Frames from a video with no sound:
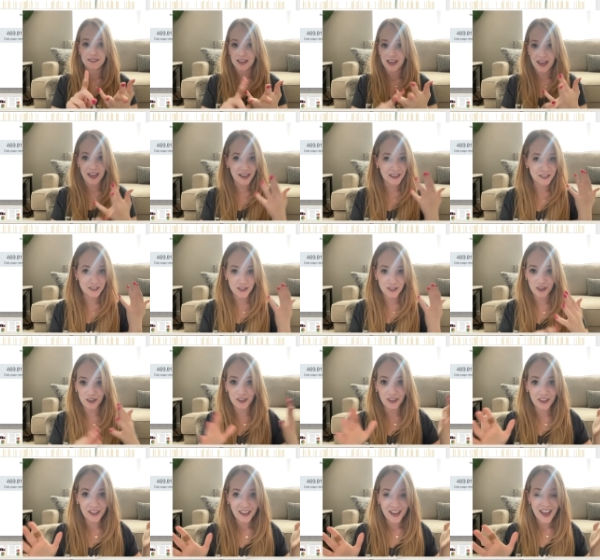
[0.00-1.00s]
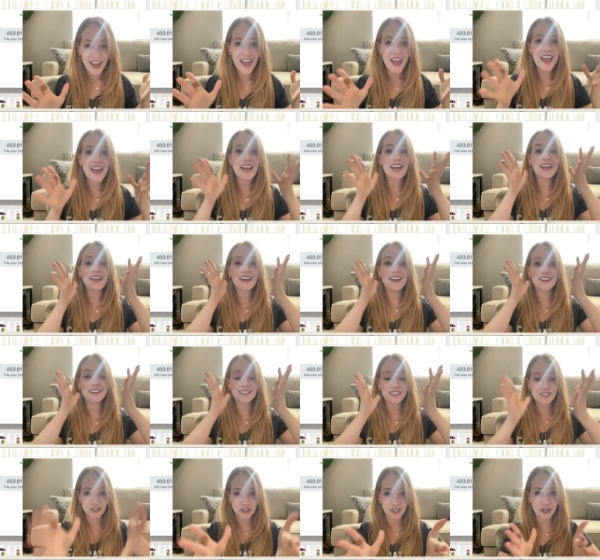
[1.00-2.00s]
handle,
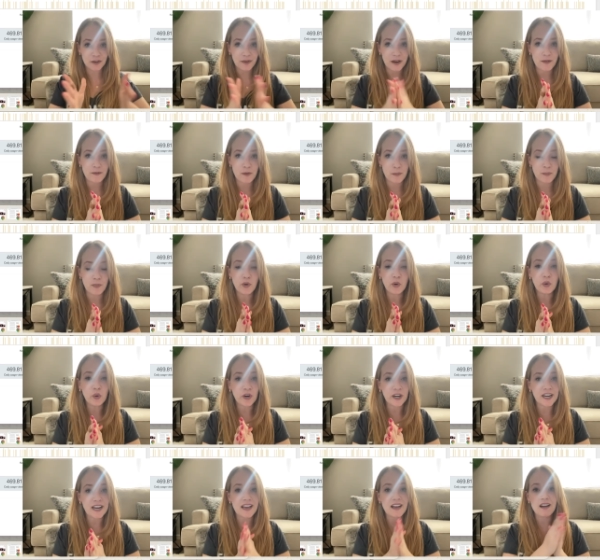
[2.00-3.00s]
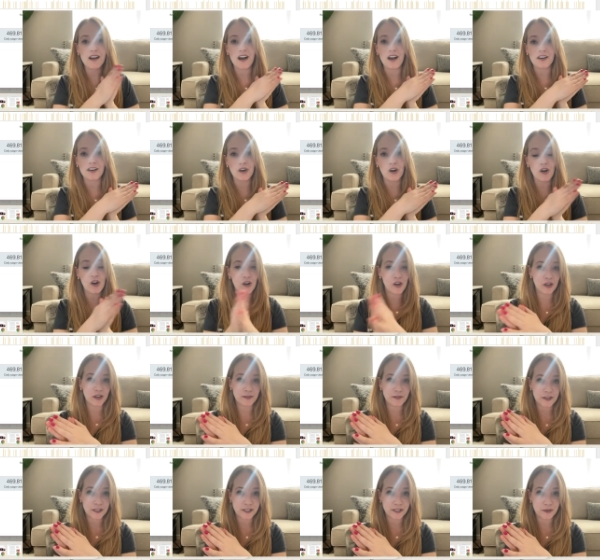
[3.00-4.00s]
and generate reporting on all
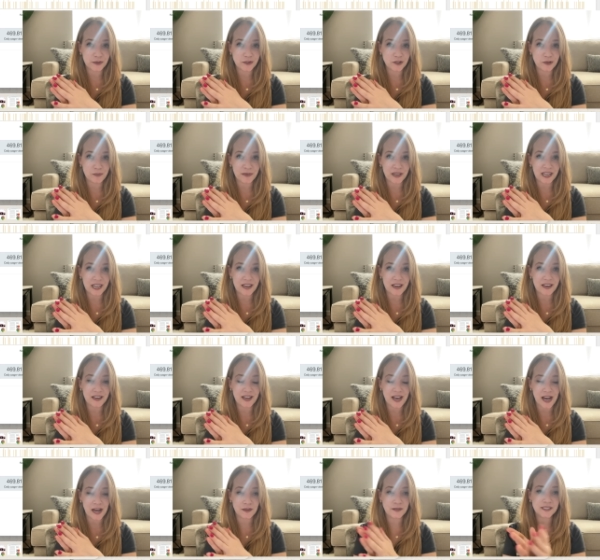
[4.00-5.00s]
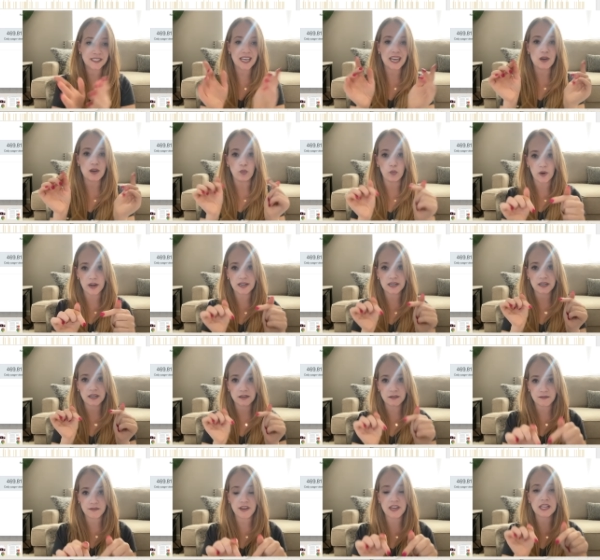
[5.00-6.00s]
of your social media accounts in one
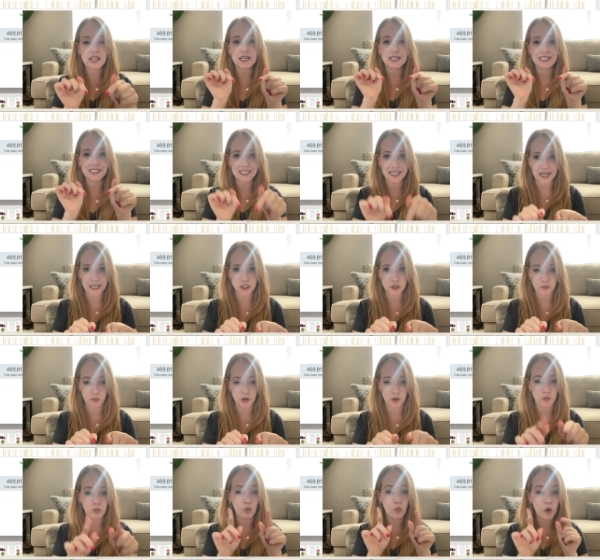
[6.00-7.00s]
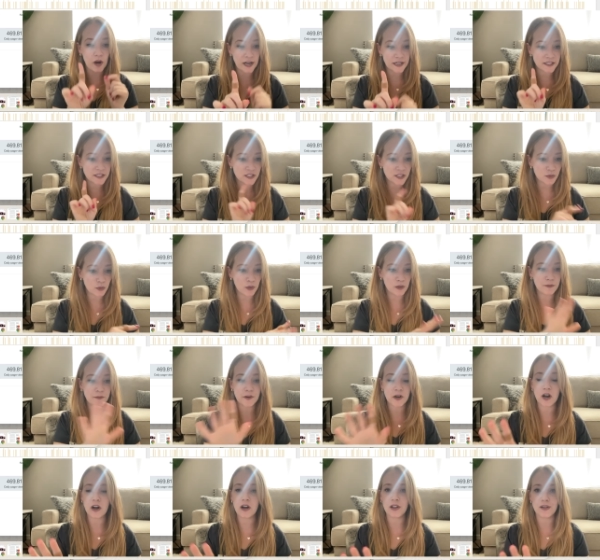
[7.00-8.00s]
convenient dashboard, one tool
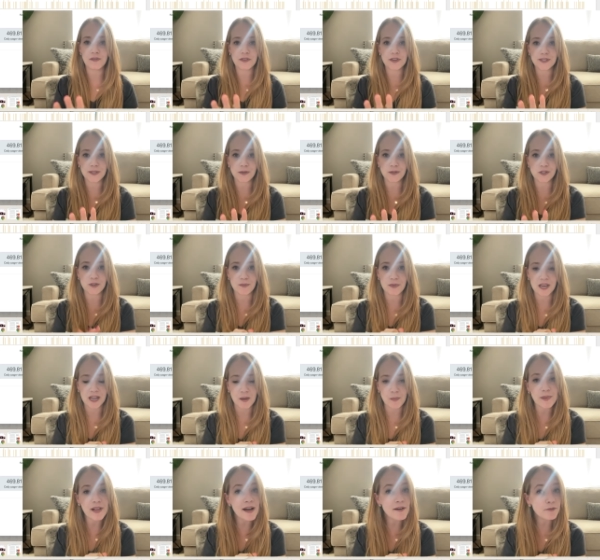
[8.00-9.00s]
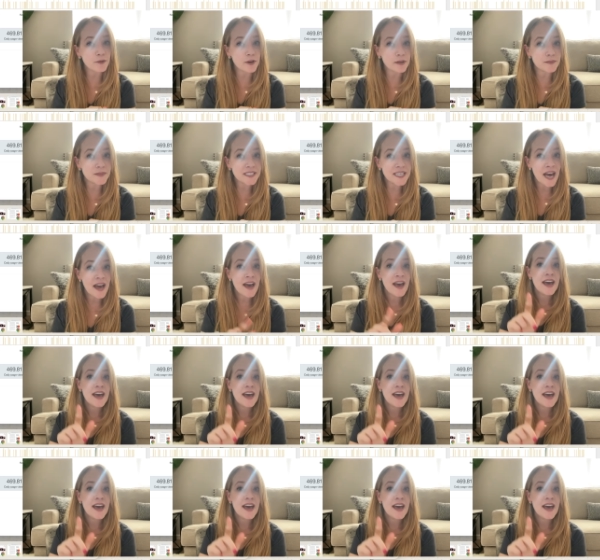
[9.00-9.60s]
for all of the social media platforms.